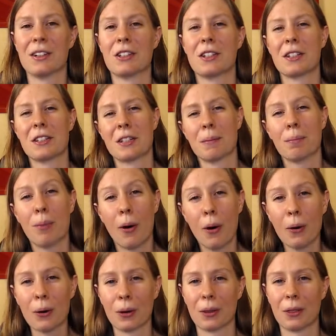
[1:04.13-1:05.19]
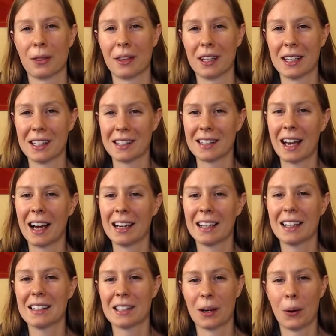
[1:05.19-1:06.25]
to support the design
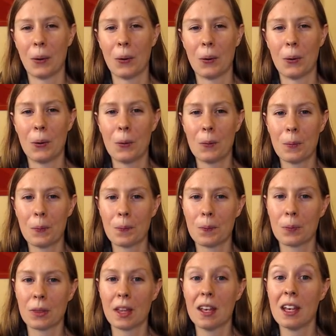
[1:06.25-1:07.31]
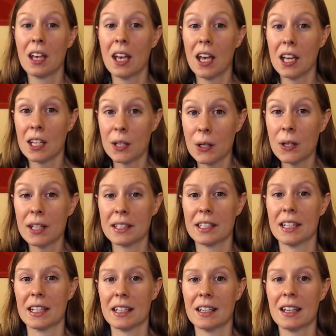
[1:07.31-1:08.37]
as a whole.
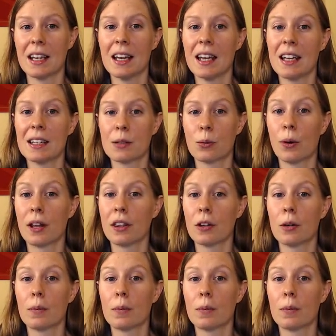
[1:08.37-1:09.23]
Unity is whether a